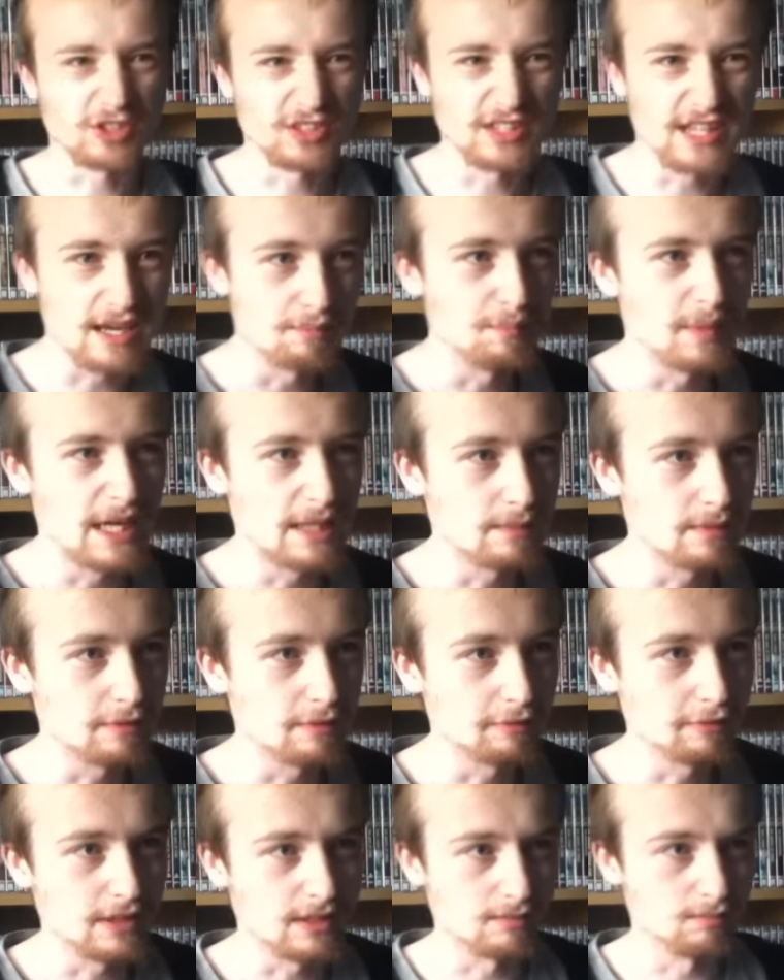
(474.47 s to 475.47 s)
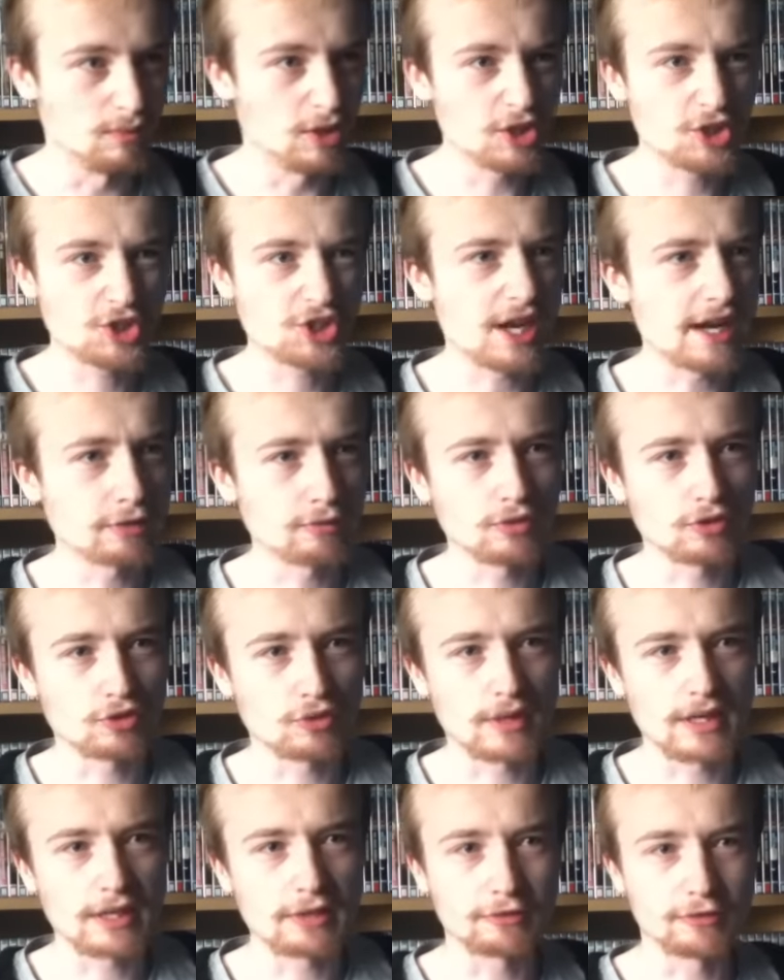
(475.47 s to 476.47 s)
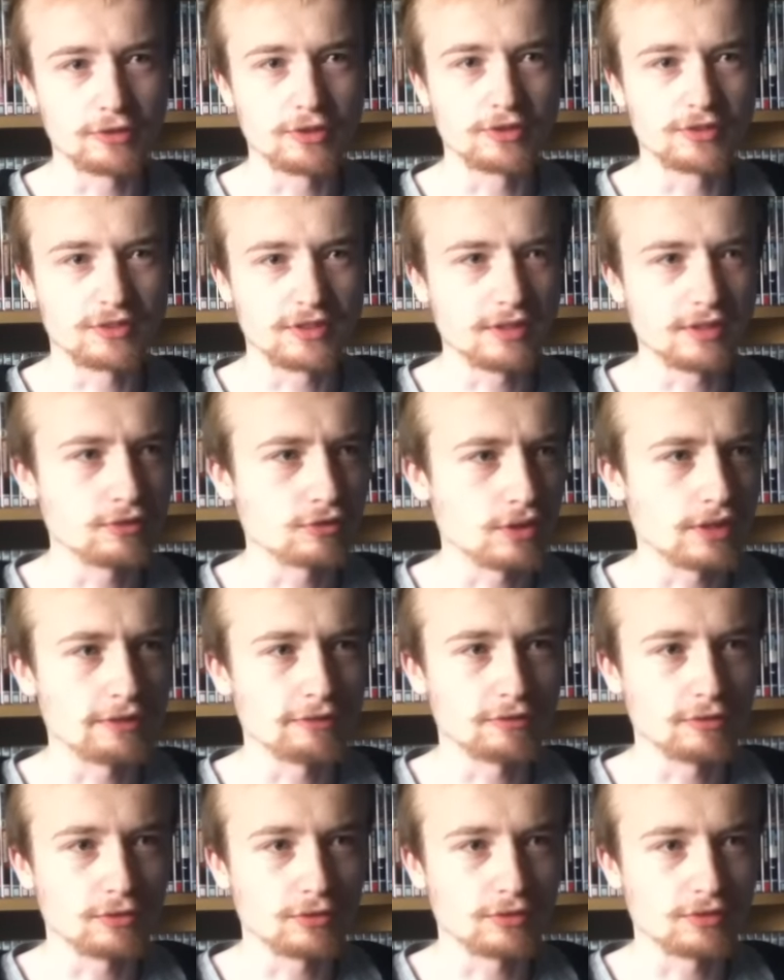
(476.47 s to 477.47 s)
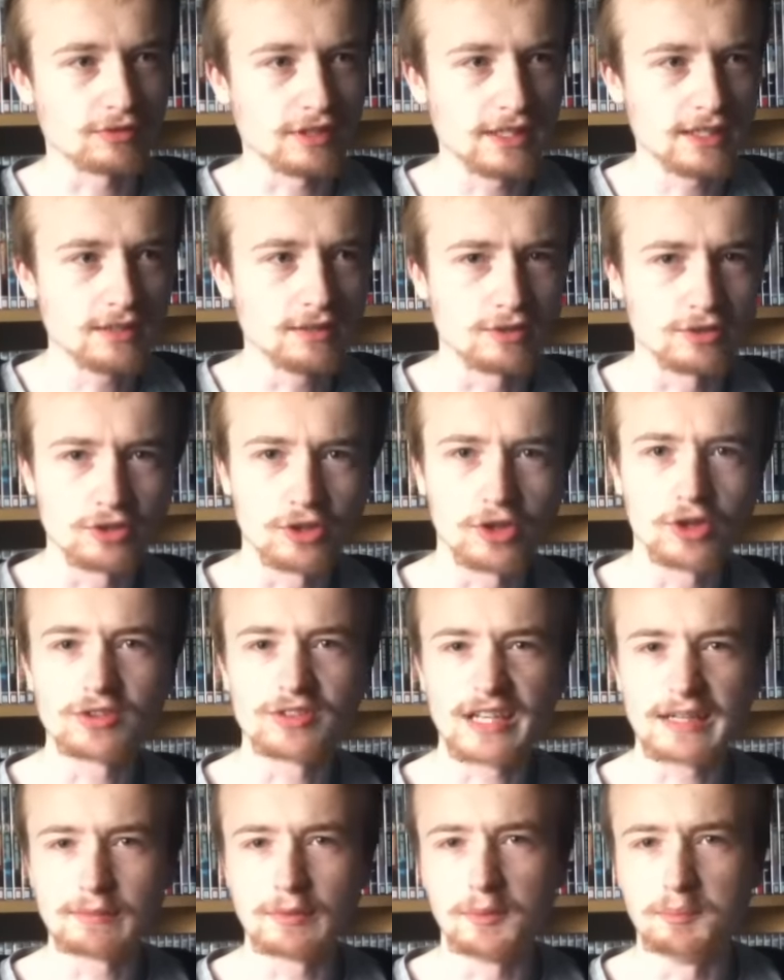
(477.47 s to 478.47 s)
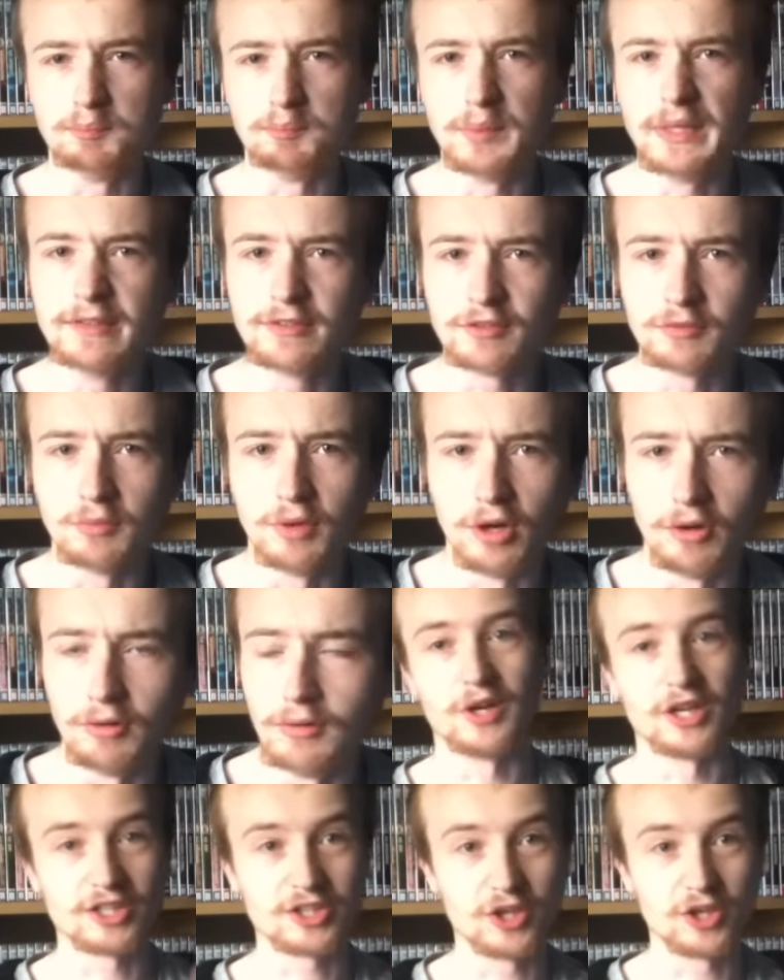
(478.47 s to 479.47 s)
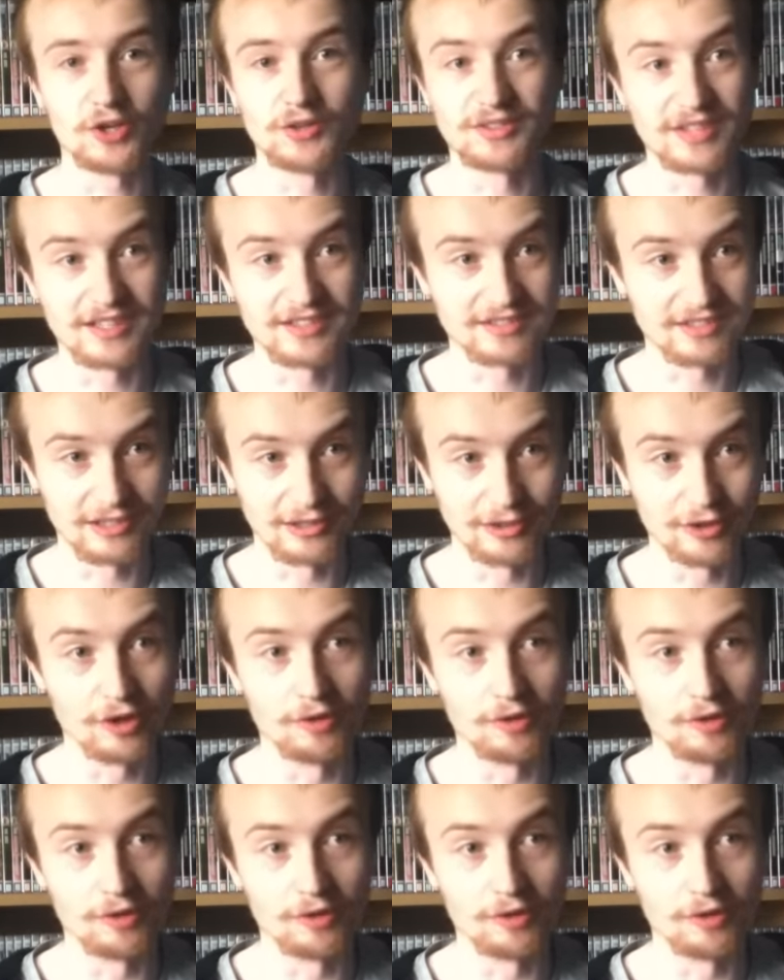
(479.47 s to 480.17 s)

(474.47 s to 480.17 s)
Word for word: was on their baby feet. My channel in 2013, 2014, goddamn abysmal. My content's a